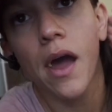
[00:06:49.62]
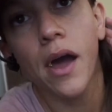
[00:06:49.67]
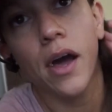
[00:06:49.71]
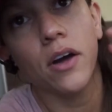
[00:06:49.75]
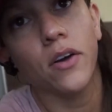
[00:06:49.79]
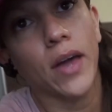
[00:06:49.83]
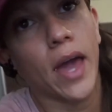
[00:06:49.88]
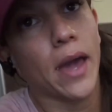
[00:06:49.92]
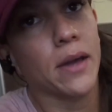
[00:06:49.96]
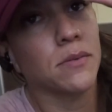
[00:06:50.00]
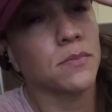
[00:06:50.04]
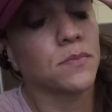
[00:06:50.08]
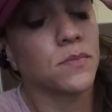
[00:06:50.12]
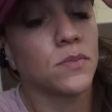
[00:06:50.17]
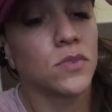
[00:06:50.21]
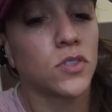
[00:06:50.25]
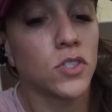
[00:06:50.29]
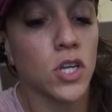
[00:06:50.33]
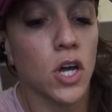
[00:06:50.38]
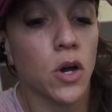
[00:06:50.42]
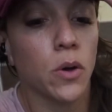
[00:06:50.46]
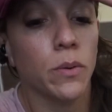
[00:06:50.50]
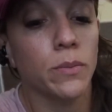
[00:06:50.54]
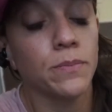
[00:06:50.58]
Okay,
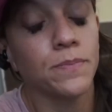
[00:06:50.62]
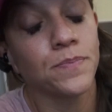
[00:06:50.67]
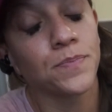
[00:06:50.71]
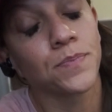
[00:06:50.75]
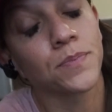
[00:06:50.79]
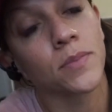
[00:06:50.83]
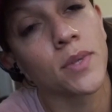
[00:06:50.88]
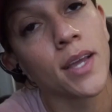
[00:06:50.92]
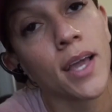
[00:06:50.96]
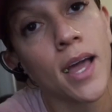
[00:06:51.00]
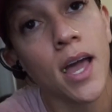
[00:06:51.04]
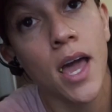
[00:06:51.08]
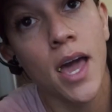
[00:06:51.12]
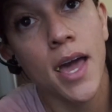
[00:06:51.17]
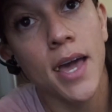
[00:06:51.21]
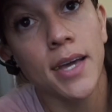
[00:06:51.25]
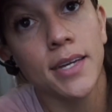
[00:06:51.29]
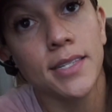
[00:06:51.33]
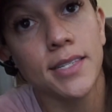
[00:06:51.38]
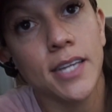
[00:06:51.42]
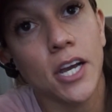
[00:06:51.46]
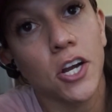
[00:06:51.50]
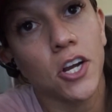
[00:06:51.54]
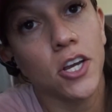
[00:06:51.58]
so
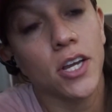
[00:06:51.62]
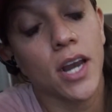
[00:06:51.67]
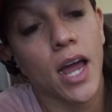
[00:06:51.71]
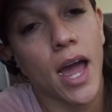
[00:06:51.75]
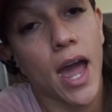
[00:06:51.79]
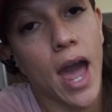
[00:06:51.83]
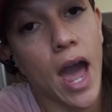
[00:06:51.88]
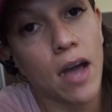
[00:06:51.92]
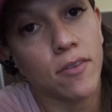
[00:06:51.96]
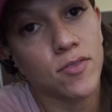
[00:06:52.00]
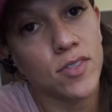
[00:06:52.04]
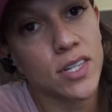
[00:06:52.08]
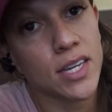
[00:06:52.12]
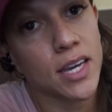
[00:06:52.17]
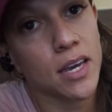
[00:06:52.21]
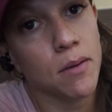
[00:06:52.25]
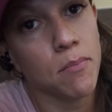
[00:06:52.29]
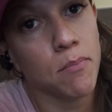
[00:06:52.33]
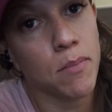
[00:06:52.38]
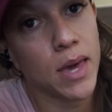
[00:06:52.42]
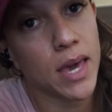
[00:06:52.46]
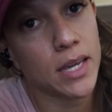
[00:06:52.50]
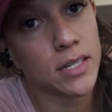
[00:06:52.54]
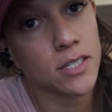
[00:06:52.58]
Derek and I have to
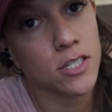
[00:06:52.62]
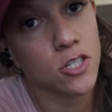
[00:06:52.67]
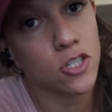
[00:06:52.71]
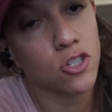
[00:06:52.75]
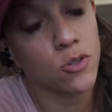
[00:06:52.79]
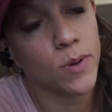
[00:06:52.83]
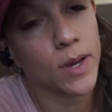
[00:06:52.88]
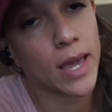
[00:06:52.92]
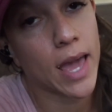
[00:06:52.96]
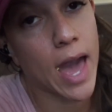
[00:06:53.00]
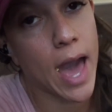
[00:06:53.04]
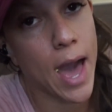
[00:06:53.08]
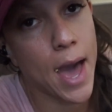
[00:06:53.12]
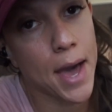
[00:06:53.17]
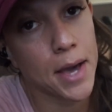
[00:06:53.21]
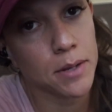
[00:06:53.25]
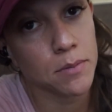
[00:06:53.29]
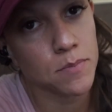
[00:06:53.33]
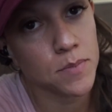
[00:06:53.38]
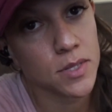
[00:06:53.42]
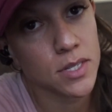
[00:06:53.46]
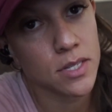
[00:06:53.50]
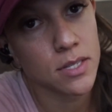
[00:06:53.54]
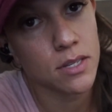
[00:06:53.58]
commit to doing
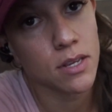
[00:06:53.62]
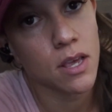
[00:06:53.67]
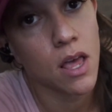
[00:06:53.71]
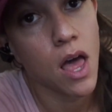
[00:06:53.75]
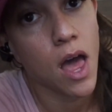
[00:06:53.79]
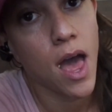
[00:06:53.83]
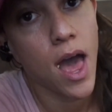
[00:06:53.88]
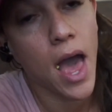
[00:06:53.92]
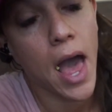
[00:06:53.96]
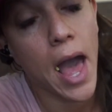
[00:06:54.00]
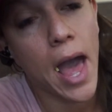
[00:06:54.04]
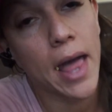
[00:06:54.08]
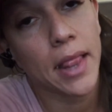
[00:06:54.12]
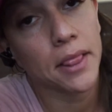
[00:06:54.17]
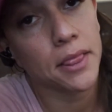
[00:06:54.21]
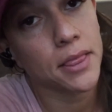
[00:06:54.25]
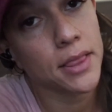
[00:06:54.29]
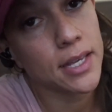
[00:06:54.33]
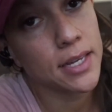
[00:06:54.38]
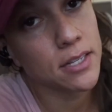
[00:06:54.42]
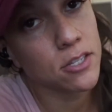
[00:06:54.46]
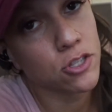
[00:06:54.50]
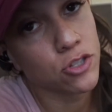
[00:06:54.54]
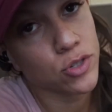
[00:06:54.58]
abs at
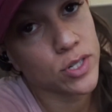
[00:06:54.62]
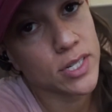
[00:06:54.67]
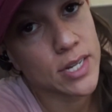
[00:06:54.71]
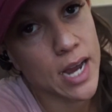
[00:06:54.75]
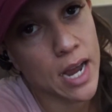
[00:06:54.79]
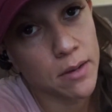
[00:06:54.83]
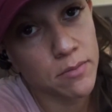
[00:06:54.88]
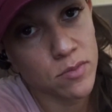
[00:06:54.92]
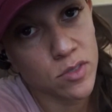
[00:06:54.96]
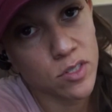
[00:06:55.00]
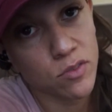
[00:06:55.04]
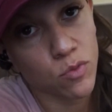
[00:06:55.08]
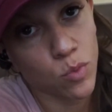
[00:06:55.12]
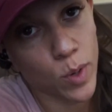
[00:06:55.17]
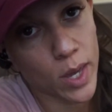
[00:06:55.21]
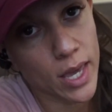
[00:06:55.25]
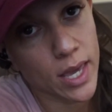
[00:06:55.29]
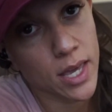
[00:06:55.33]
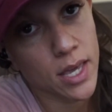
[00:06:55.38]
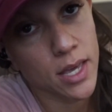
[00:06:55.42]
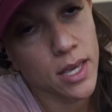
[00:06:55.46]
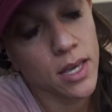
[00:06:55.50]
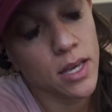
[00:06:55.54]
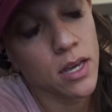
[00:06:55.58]
least three times a week.